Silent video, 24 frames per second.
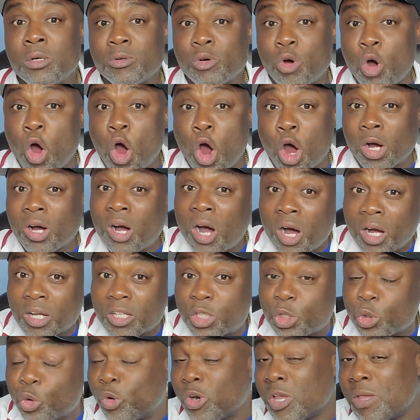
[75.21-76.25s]
or a
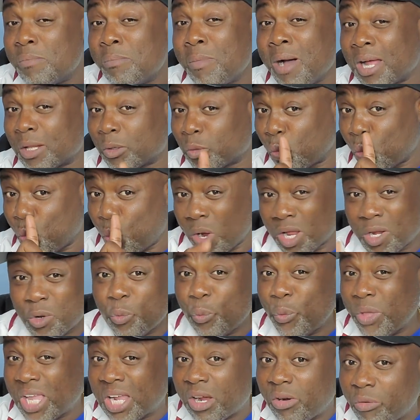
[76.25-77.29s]
3-month,
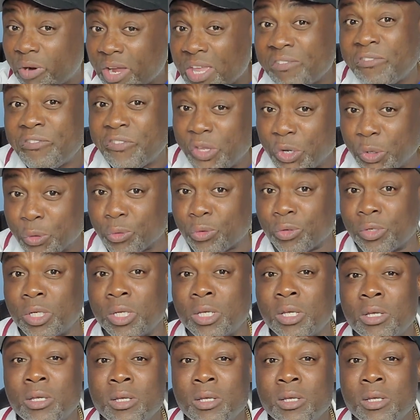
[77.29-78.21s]
1-week review